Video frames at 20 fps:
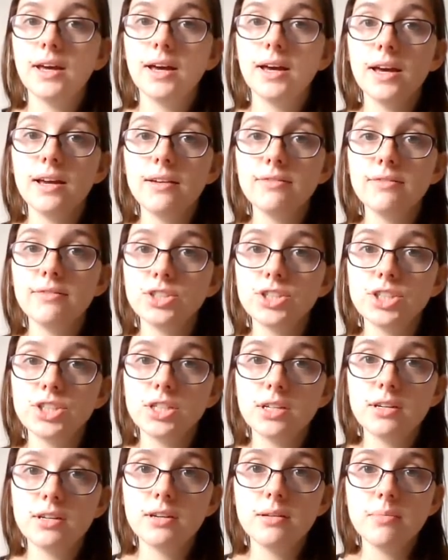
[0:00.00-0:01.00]
Hi
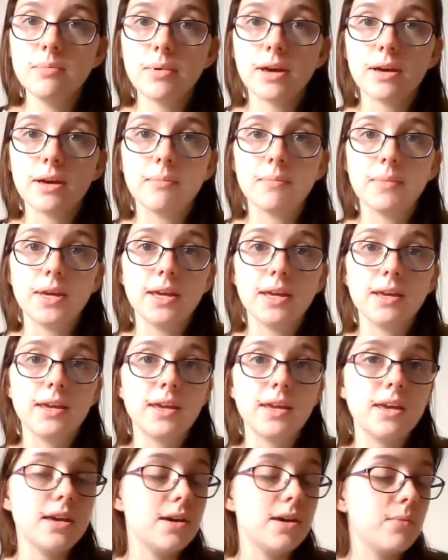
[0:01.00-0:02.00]
Flosstube, I'm
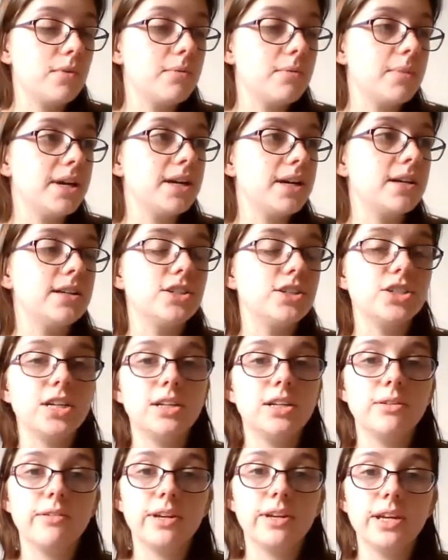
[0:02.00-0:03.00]
here with my
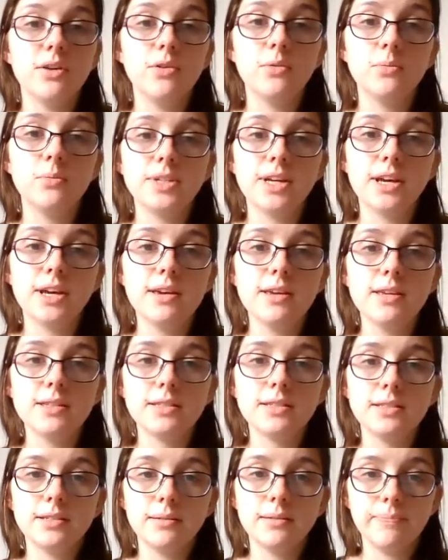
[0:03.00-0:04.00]
January
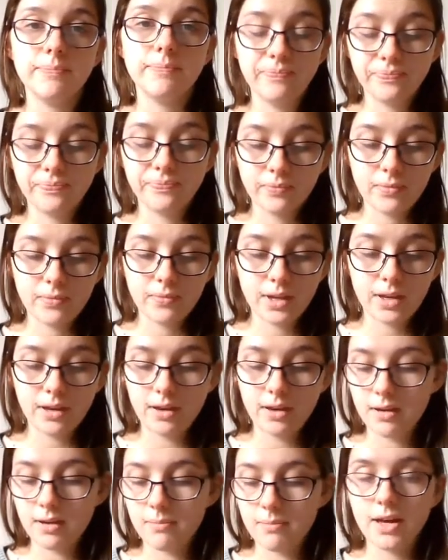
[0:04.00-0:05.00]
update.
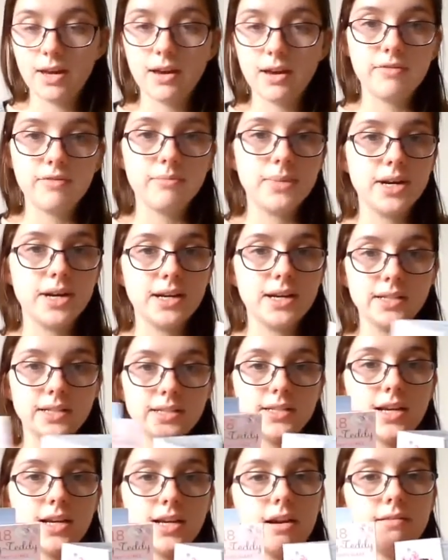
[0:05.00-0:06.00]
I have my
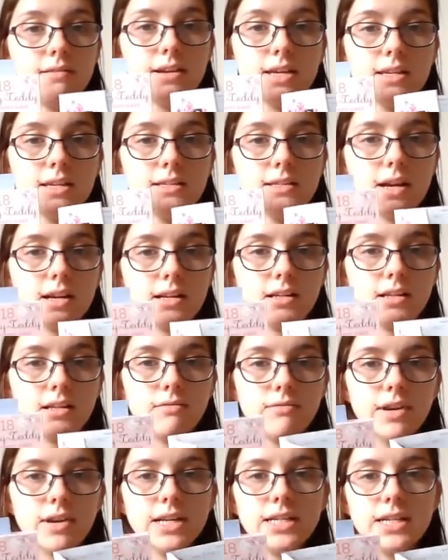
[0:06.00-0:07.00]
diaries at the
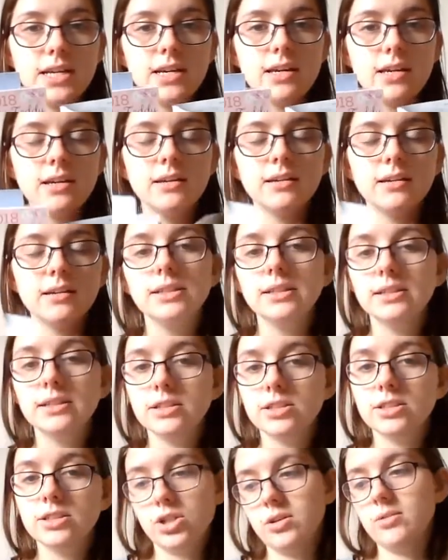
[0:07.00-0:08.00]
ready
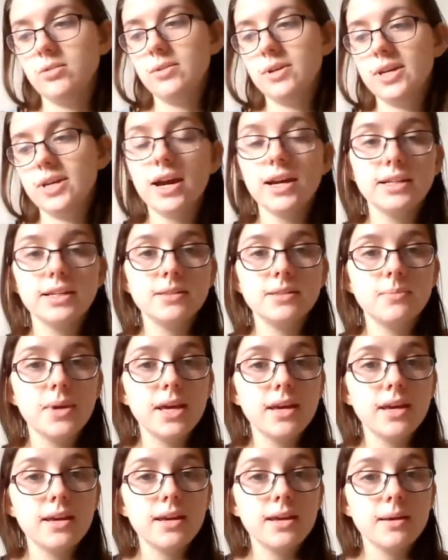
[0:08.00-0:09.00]
to guide
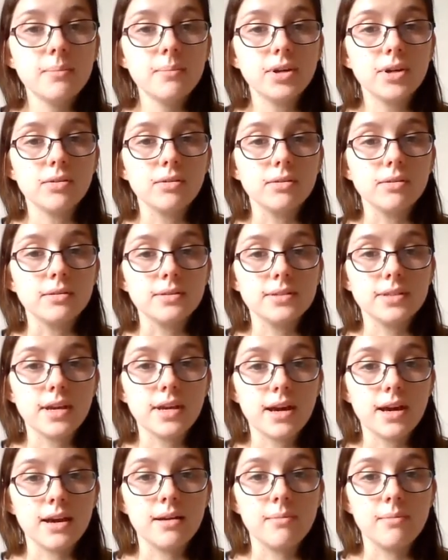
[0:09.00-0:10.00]
me because
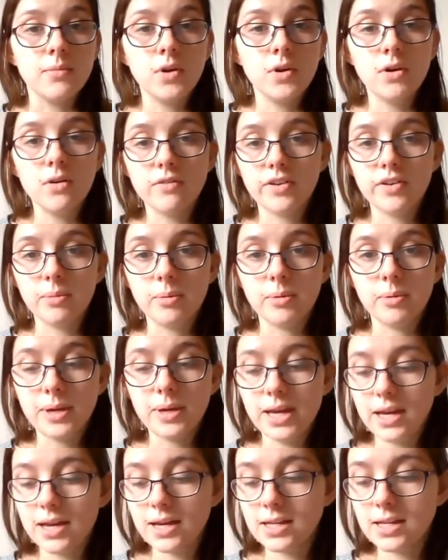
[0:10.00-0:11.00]
I'm not very
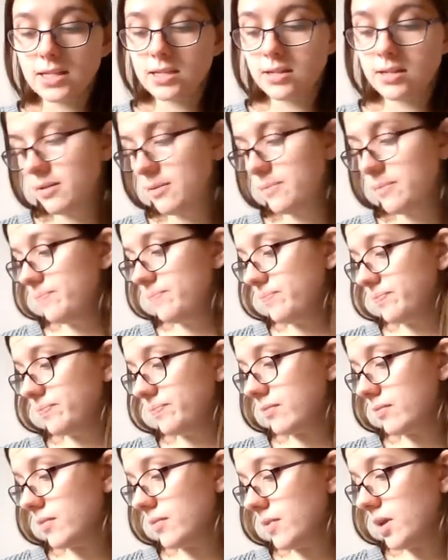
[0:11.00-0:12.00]
prepared.
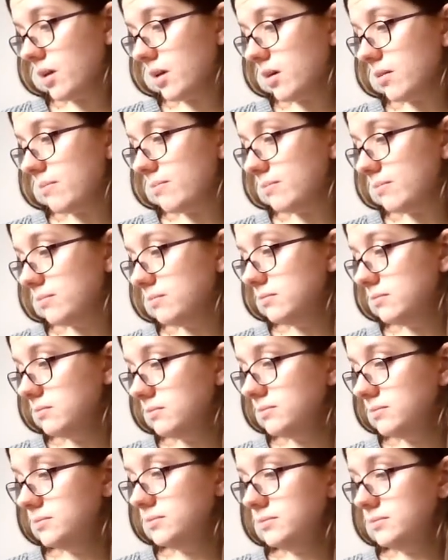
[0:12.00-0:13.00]
There,
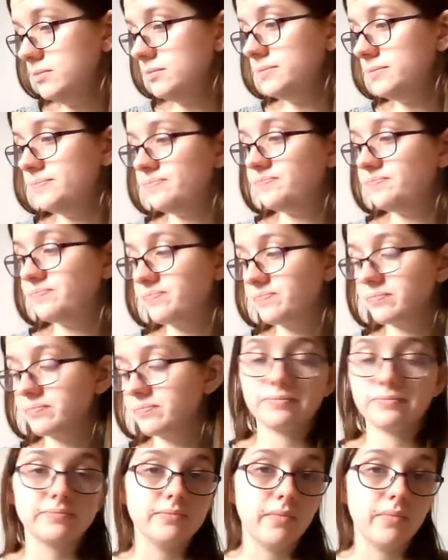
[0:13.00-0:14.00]

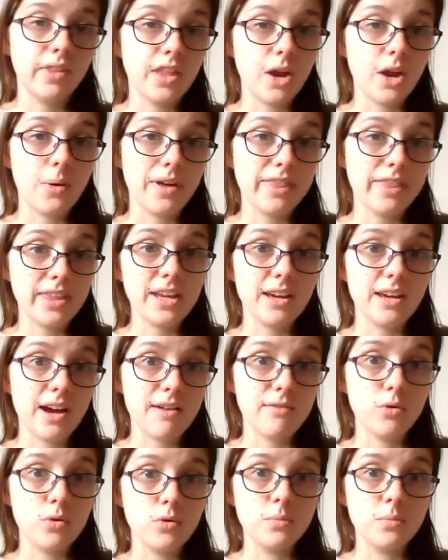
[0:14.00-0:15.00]
I think I
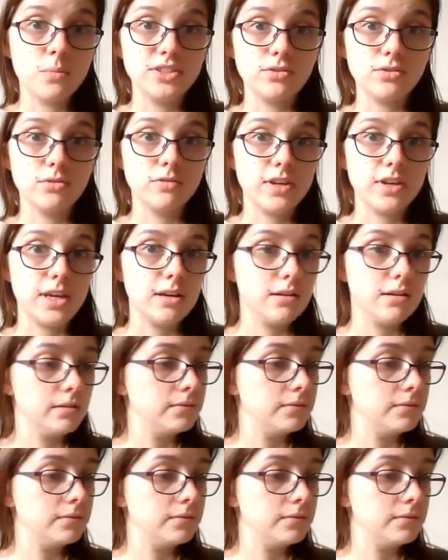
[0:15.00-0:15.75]
have all my stuff here.